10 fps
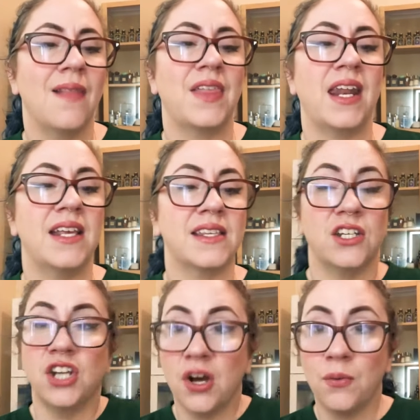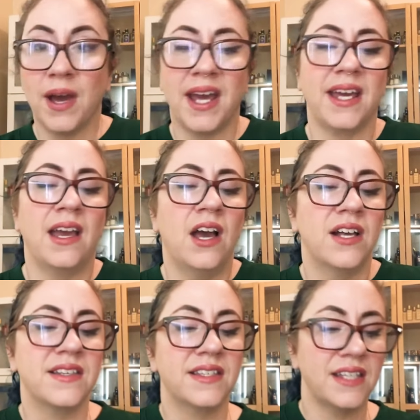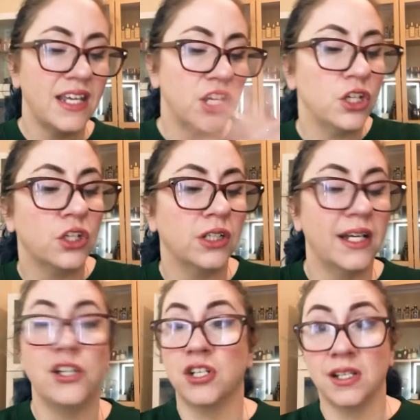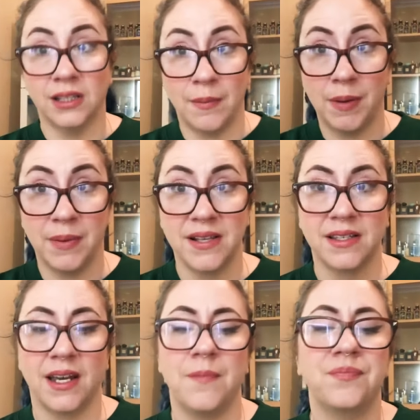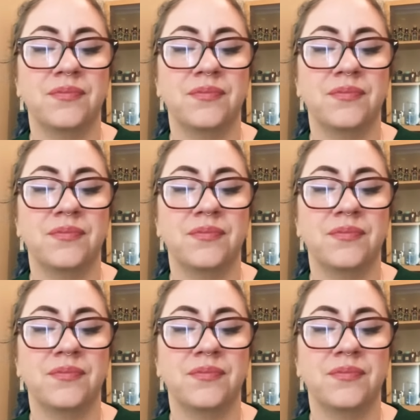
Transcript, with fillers: that is in no way singularly just lemon biscuit.